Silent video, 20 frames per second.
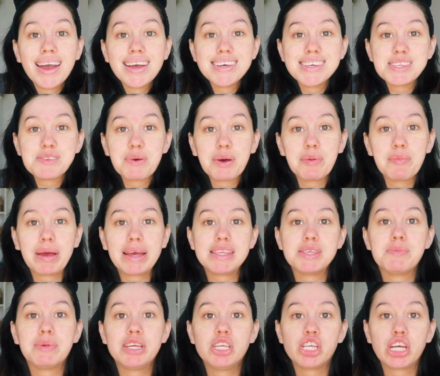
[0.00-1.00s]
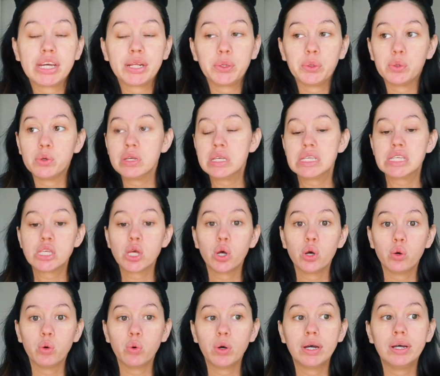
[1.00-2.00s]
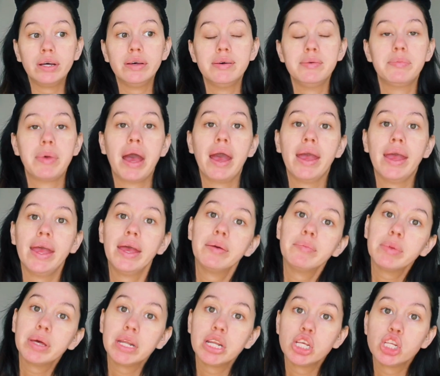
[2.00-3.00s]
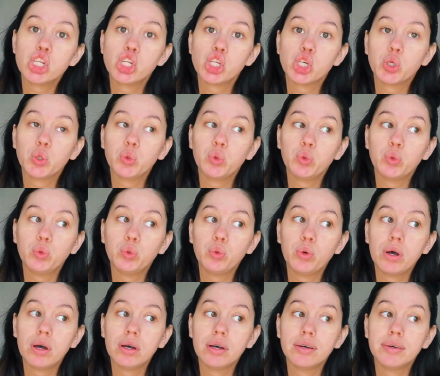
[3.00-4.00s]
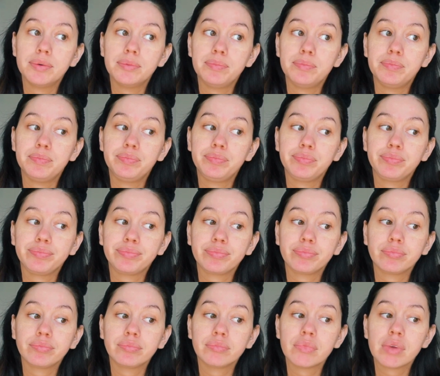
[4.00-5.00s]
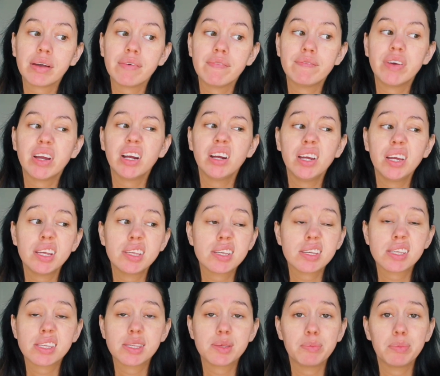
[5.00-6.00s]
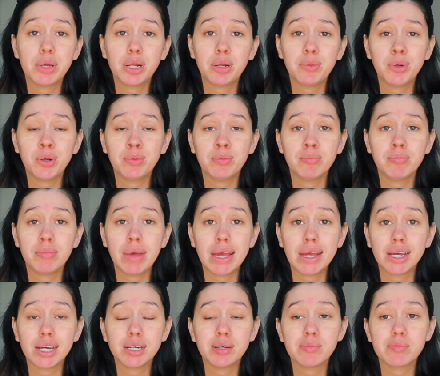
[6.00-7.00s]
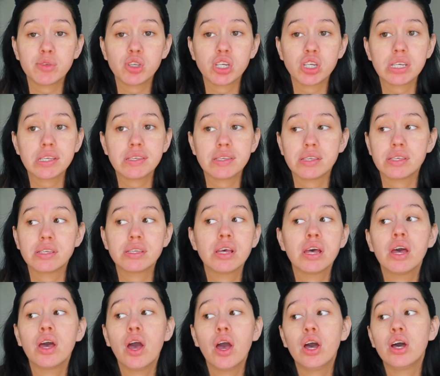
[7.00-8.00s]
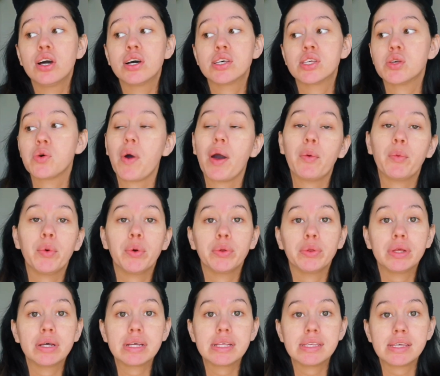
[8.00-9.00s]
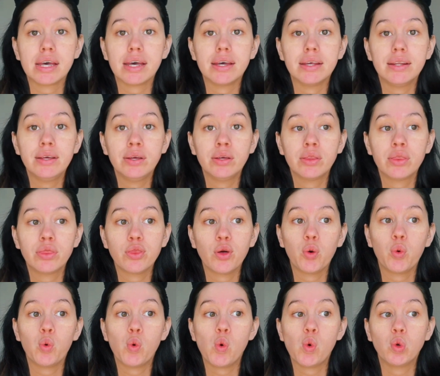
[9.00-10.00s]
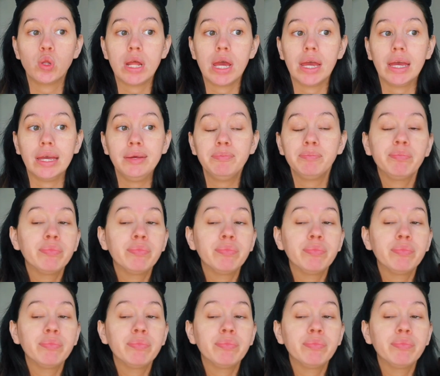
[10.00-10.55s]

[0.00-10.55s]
Welcome back to my channel. So I am gonna do very just minimal makeup just so I won't look dead the whole day.